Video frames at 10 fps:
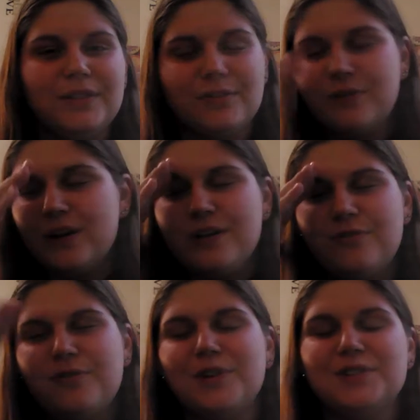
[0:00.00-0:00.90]
the very
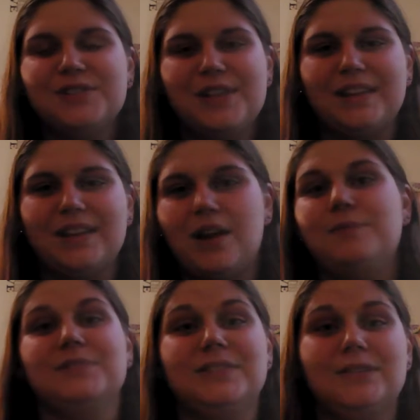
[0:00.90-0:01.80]
first thing that
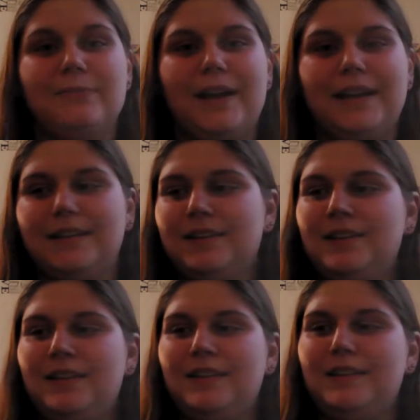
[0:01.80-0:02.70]
comes into mind
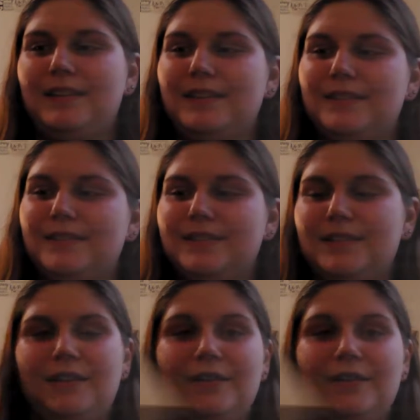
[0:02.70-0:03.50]
is